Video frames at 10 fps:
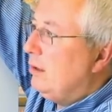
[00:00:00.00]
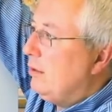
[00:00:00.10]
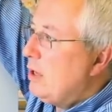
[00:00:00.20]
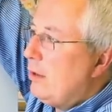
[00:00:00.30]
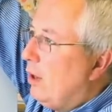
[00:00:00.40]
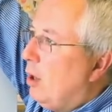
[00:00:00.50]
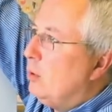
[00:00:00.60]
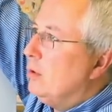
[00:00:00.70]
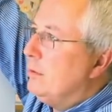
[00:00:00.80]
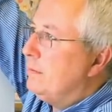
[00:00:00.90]
the
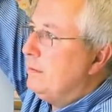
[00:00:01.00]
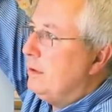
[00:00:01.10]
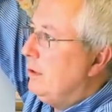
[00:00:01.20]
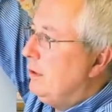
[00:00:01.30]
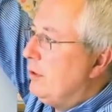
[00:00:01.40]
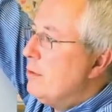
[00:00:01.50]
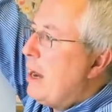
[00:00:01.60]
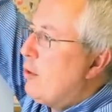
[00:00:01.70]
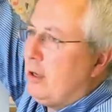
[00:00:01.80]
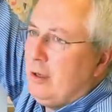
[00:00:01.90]
whole of the
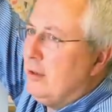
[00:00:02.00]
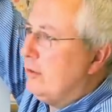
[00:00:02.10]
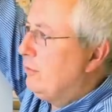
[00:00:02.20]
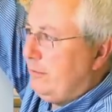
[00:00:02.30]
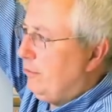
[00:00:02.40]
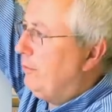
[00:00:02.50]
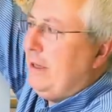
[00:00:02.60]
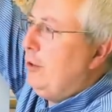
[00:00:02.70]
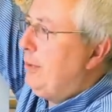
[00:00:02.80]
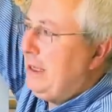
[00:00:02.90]
Americas, the
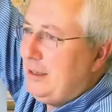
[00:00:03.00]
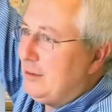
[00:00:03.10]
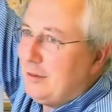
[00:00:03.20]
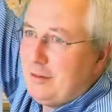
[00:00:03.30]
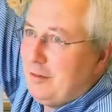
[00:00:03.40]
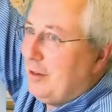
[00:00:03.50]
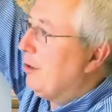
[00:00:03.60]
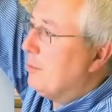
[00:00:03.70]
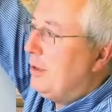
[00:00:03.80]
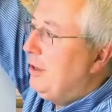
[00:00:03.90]
Philippines,
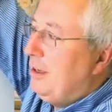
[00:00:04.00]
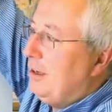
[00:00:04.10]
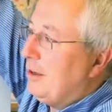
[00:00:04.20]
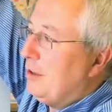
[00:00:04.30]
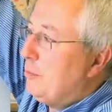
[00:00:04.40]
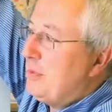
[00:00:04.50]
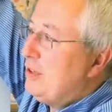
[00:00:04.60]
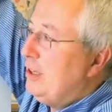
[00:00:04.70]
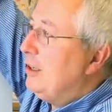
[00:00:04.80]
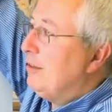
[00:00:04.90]
an
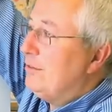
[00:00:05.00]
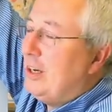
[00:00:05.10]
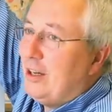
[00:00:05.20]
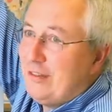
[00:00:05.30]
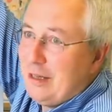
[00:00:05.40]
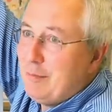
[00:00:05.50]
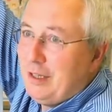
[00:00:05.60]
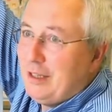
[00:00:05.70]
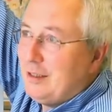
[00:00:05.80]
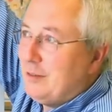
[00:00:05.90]
absurd vast
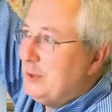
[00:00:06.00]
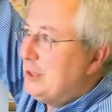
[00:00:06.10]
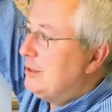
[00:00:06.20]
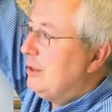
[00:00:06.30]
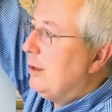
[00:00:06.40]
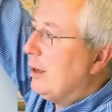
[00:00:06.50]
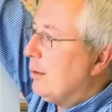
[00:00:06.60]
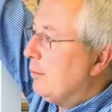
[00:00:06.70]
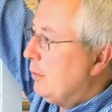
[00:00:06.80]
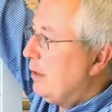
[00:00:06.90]
empire, which
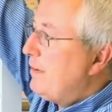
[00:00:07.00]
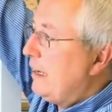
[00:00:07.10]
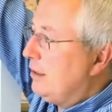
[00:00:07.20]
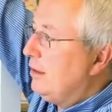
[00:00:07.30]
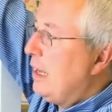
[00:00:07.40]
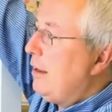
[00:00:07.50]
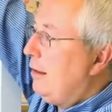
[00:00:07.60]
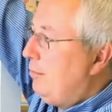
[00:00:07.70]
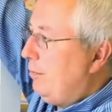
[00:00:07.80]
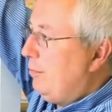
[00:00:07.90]
affected
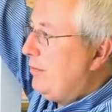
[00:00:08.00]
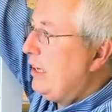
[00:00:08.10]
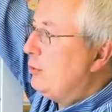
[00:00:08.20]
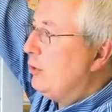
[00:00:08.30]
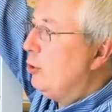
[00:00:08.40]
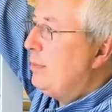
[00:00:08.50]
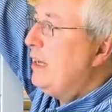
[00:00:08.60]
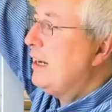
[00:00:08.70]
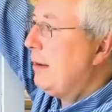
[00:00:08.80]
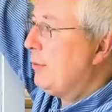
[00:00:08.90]
the Central
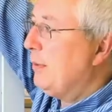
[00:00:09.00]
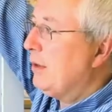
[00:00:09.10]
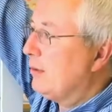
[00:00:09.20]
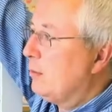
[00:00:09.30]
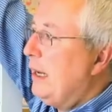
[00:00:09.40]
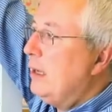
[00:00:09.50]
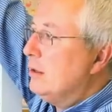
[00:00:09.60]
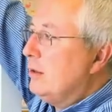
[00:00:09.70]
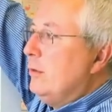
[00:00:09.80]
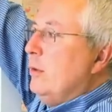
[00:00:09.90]
European Habsburgs as
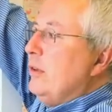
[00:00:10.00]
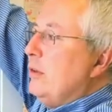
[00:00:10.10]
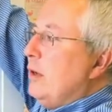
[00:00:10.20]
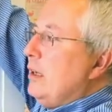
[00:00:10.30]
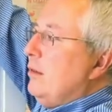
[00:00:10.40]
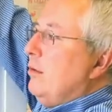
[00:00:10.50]
well, because there was this great